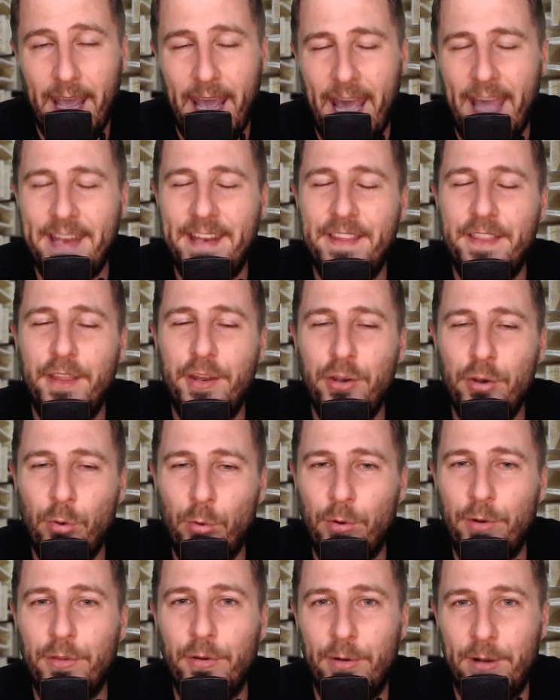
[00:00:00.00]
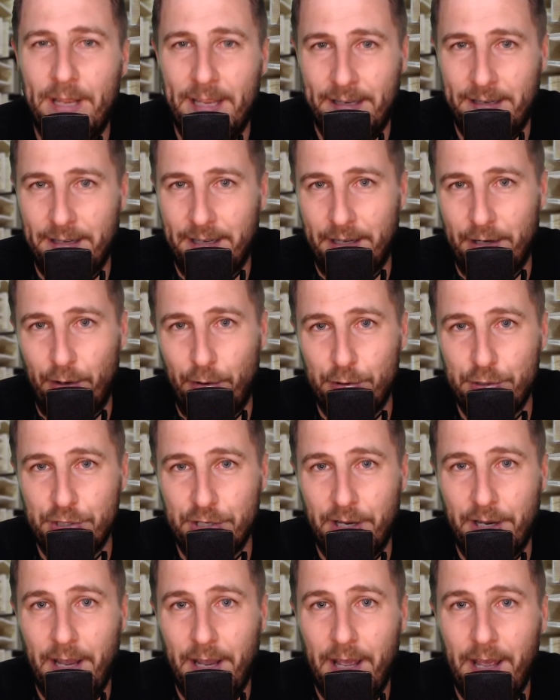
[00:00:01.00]
and in the Northern Indian
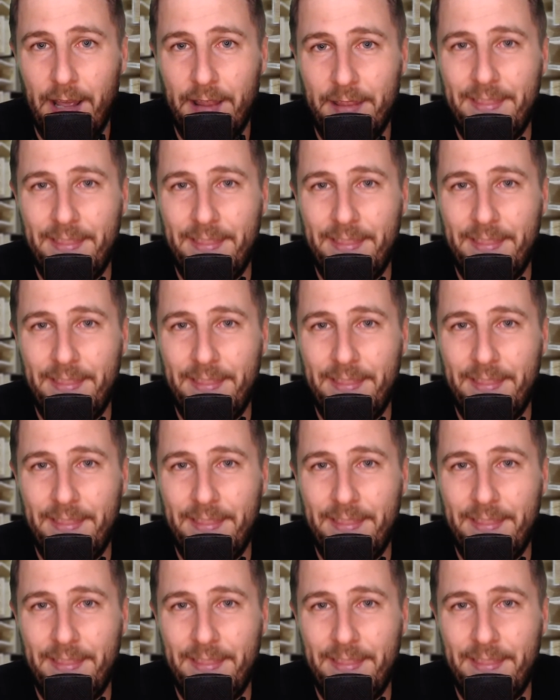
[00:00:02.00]
Ocean,